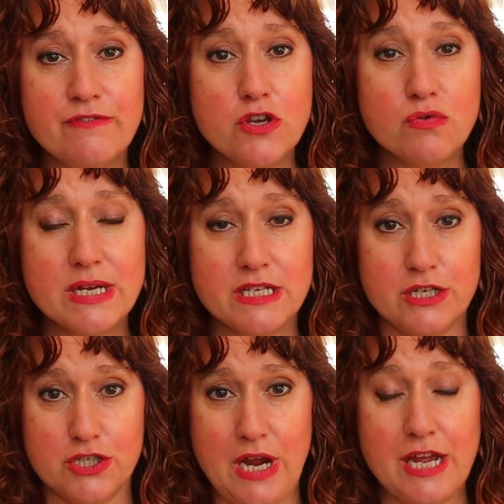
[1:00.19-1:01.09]
a few
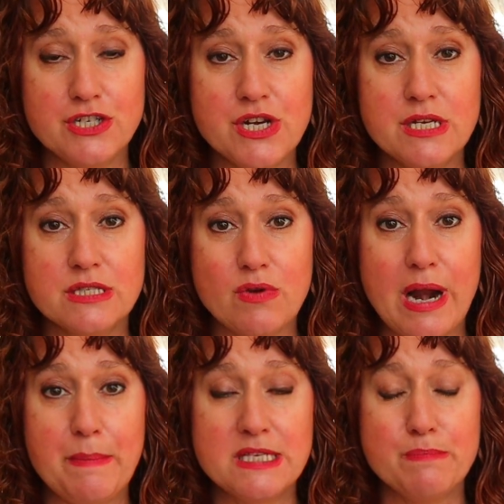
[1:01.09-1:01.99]
recent changes
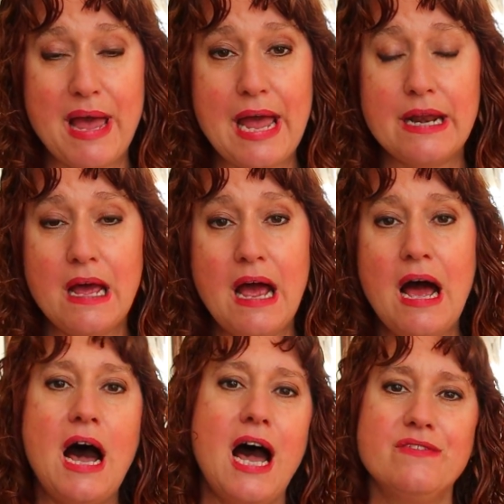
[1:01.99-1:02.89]
ThredUp has made,
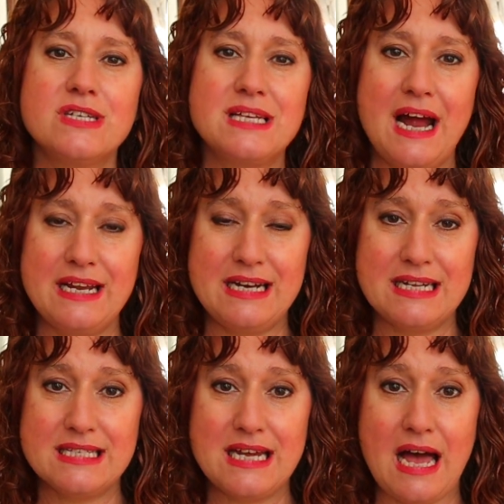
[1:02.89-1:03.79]
I've decided it is